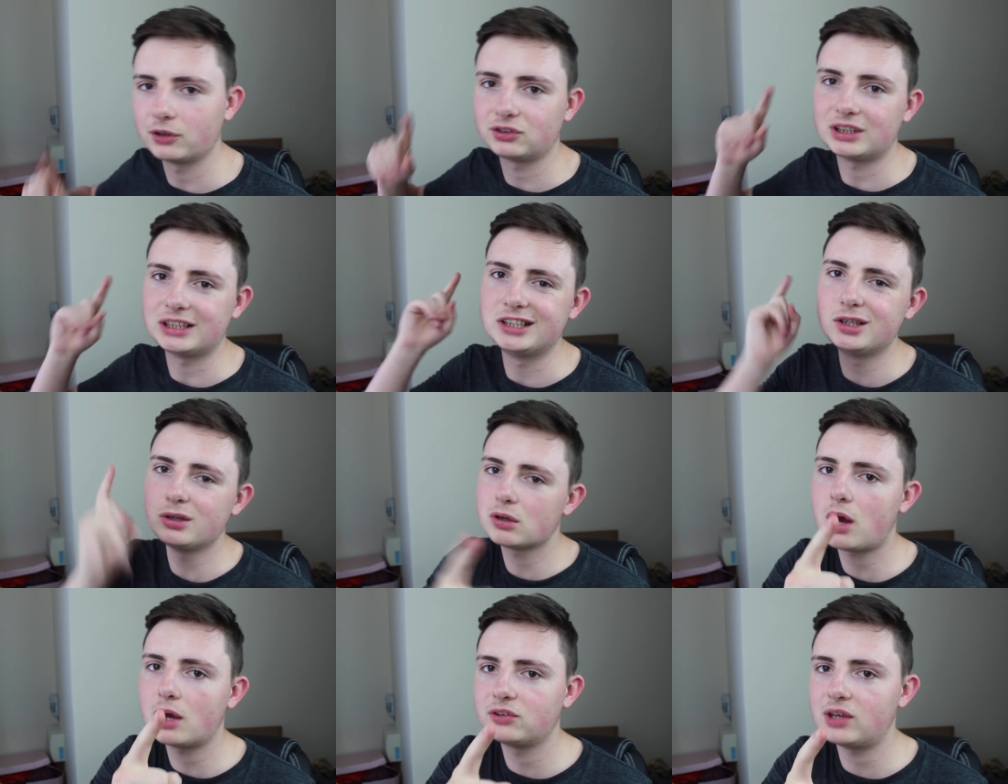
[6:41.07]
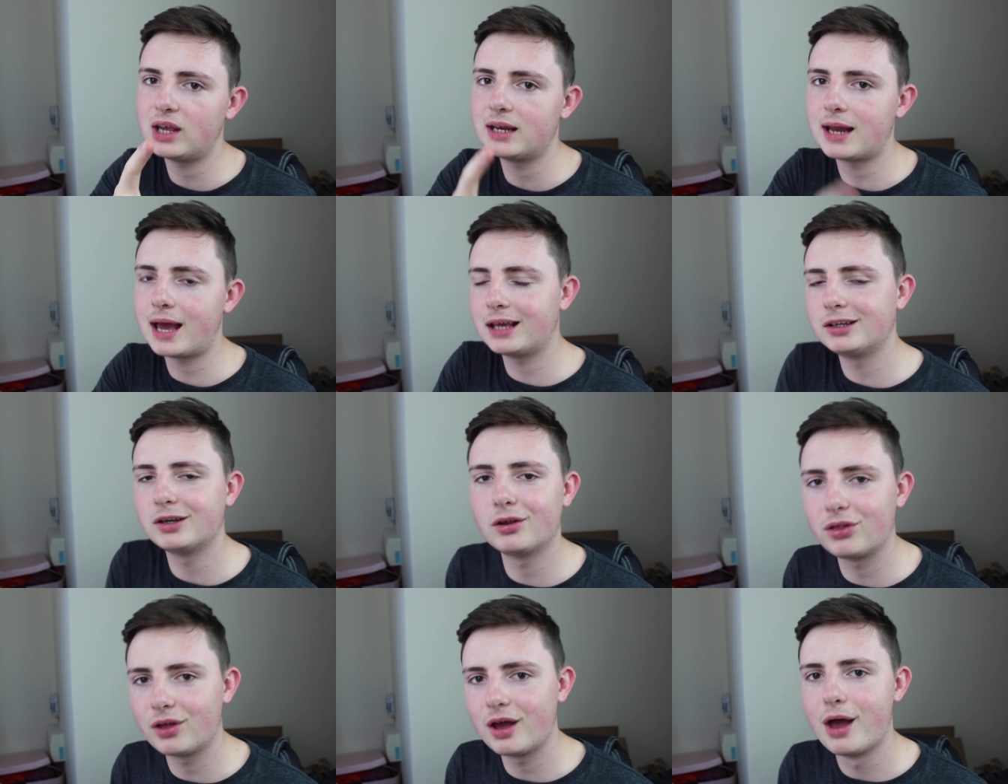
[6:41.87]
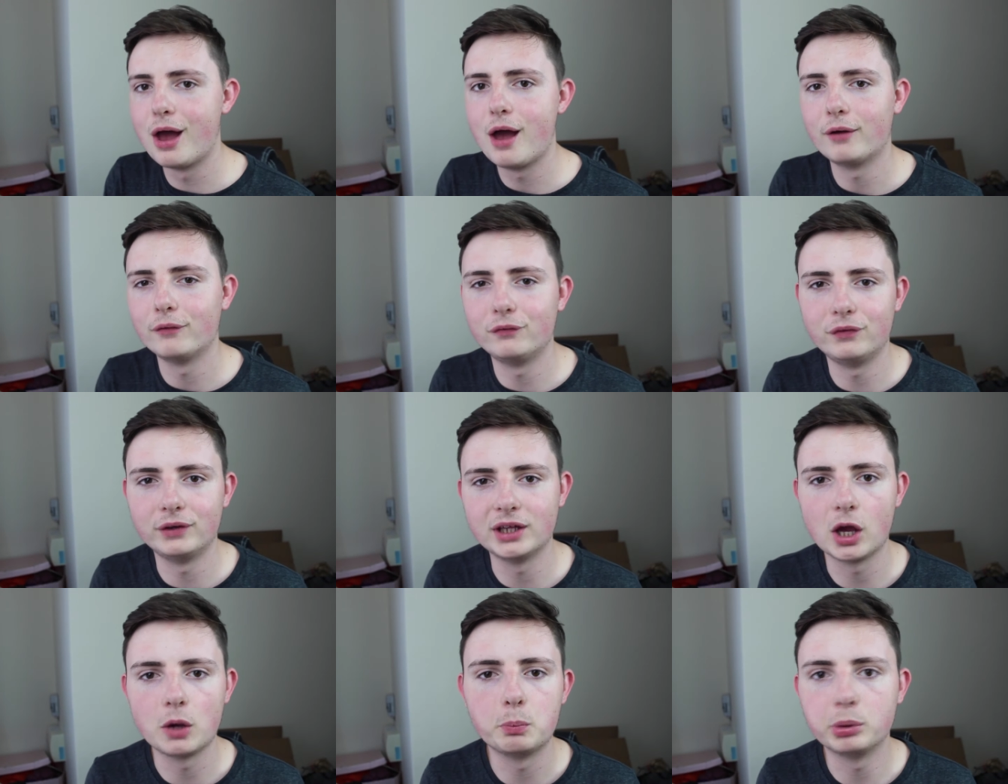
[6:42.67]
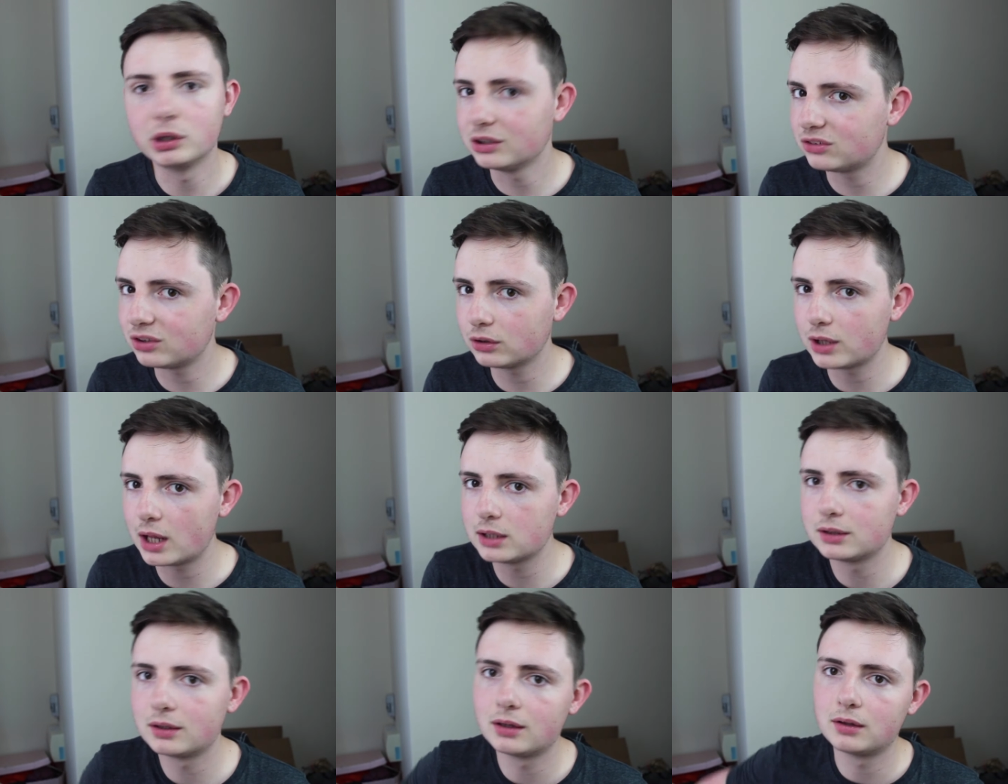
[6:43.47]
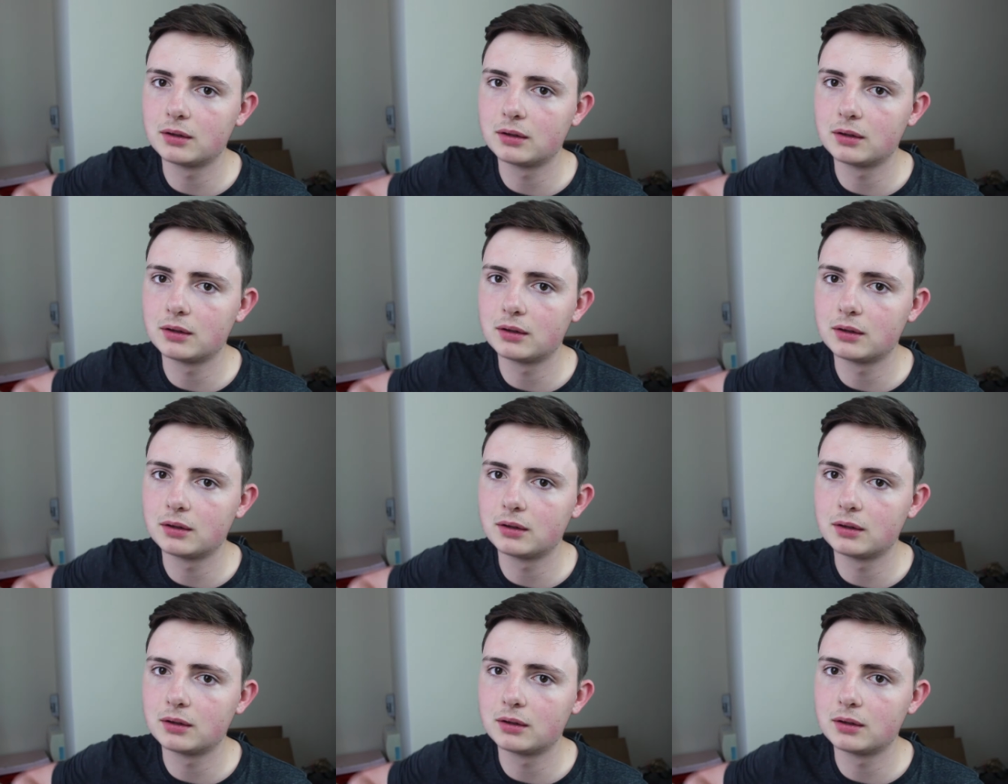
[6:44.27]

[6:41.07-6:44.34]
I'll see you guys in another video. But until then,